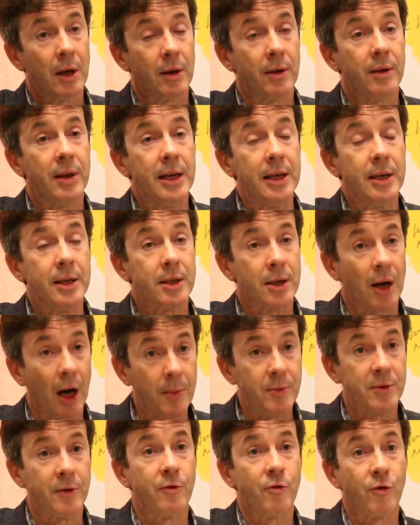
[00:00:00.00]
these
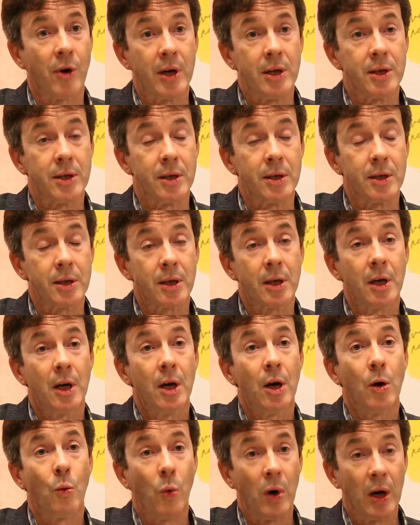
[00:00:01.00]
types of traces
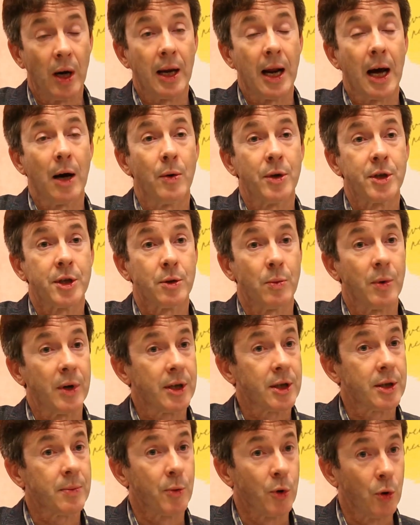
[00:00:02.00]
will allow us to
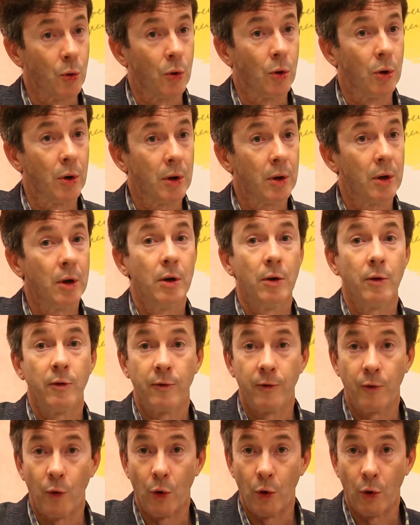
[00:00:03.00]
explore
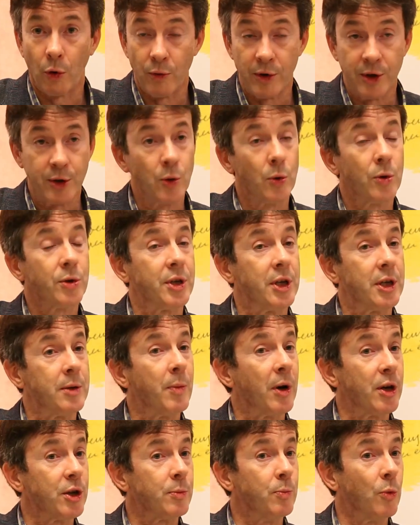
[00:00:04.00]
for resources
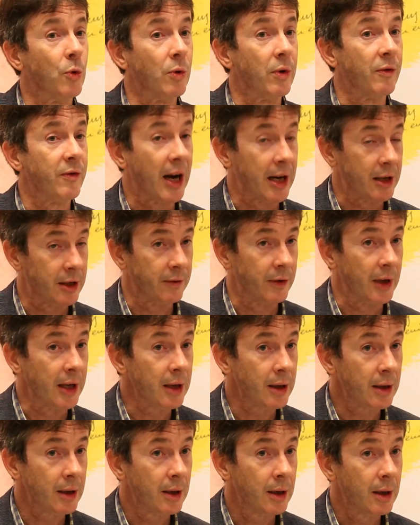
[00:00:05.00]
much more
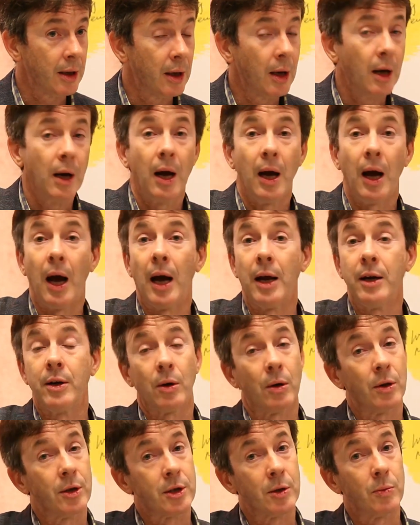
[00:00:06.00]
effectively. And
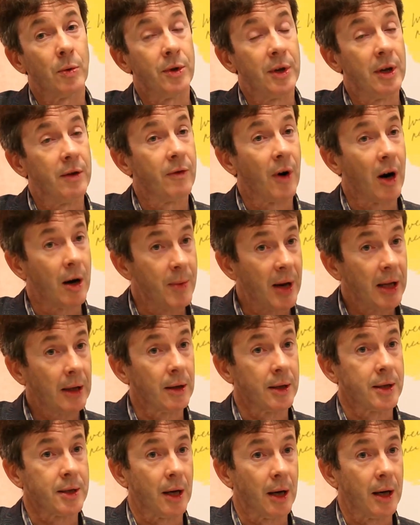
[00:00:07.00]
also on the
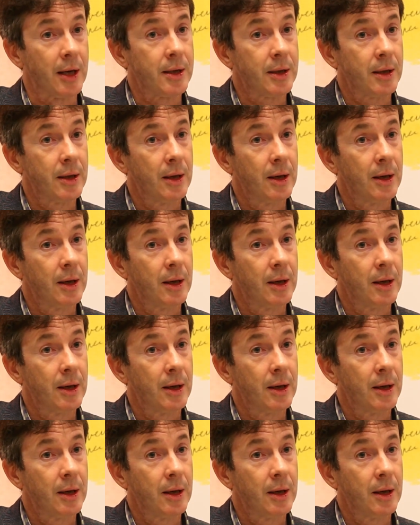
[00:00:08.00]
environmental side,